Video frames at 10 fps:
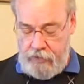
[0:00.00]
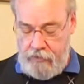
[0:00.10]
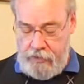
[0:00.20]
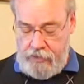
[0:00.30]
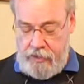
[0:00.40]

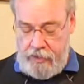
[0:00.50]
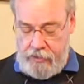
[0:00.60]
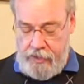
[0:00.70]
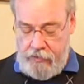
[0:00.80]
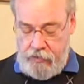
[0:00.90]
This then
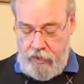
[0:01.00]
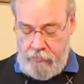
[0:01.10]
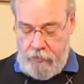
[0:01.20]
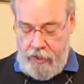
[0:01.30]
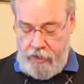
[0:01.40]
is how you ought
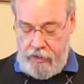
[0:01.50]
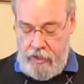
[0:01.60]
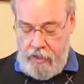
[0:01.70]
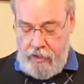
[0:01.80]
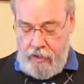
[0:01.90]
to pray.
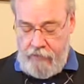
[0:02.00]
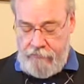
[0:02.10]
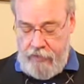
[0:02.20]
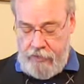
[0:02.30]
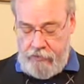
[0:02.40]
Our
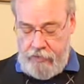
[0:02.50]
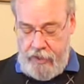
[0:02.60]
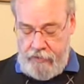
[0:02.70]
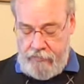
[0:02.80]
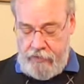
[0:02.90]
Father in
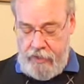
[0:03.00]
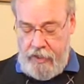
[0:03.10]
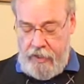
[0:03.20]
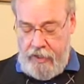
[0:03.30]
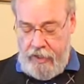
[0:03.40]
heaven,
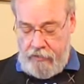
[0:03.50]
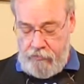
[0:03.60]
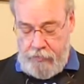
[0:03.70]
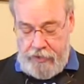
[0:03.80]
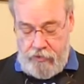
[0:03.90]

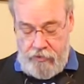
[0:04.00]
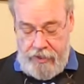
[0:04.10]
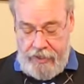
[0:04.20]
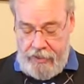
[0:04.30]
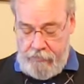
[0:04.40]
hallowed be your
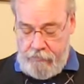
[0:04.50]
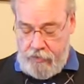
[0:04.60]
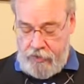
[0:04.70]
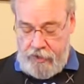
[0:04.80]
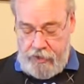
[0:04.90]
name,
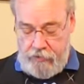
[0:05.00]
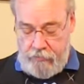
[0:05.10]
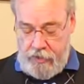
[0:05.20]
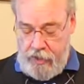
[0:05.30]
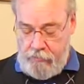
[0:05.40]
your
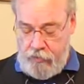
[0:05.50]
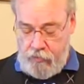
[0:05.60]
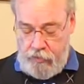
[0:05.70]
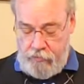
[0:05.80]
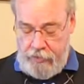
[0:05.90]
kingdom come, your
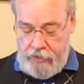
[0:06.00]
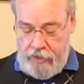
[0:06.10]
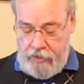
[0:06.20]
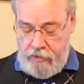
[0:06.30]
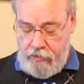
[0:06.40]
will be
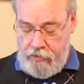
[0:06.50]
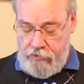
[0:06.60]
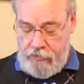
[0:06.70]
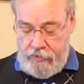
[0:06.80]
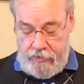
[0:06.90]
done on
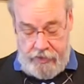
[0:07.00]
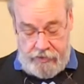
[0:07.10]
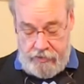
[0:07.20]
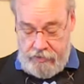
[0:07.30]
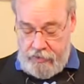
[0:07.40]
earth
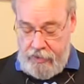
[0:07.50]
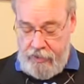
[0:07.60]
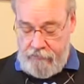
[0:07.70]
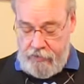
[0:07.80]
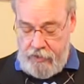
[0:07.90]
as it is in
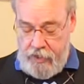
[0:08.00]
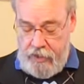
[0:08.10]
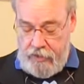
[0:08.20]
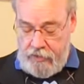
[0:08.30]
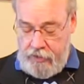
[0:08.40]
heaven.
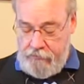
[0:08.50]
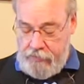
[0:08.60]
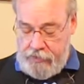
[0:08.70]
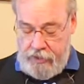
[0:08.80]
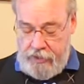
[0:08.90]
Give
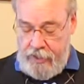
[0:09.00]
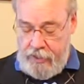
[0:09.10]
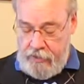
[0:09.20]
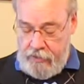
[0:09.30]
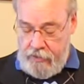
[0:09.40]
us
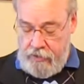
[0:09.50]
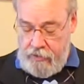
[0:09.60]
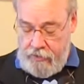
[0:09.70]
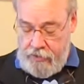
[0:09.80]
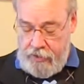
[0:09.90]
today
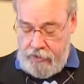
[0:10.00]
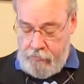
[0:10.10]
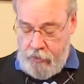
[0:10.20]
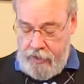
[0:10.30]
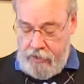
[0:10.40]
our daily
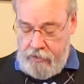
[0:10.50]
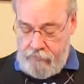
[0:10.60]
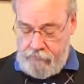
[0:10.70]
bread.